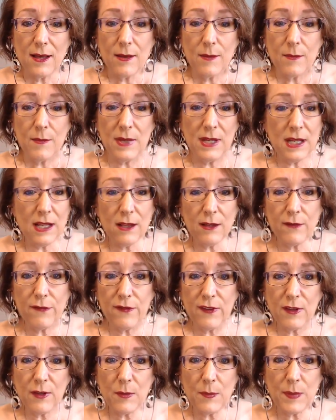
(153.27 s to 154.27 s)
Manila,
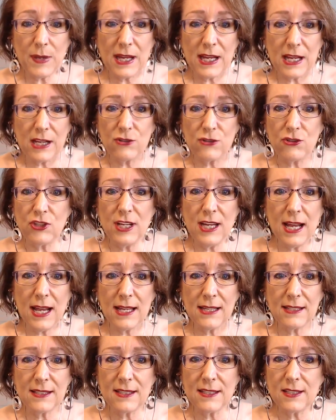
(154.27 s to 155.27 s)
Philippines. She
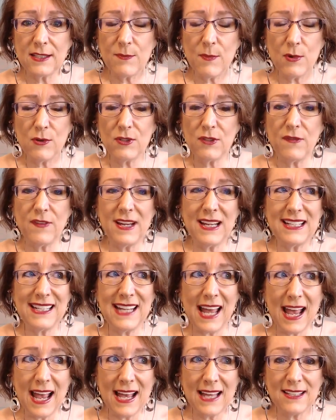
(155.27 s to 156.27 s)
has this most
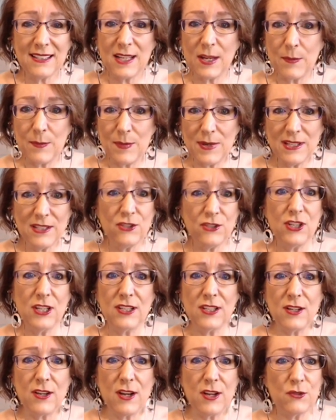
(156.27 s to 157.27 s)
fantastic business. She's
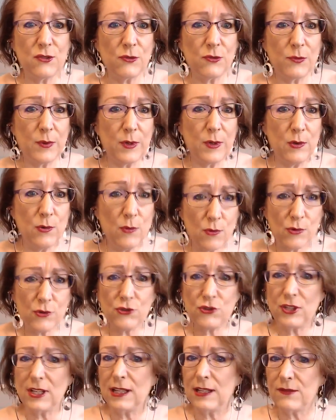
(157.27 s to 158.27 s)
an entrepreneur.
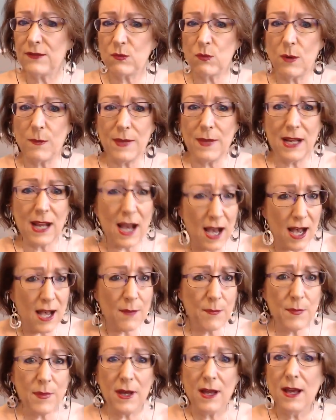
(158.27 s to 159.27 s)
She lifts women
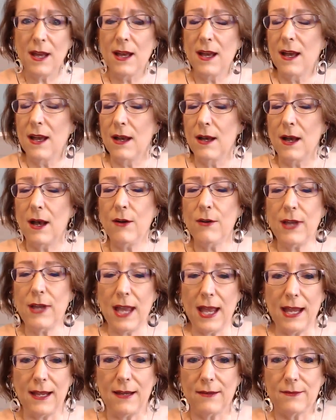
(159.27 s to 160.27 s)
up.
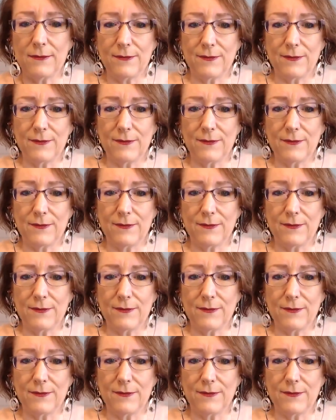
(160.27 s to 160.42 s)
Okay.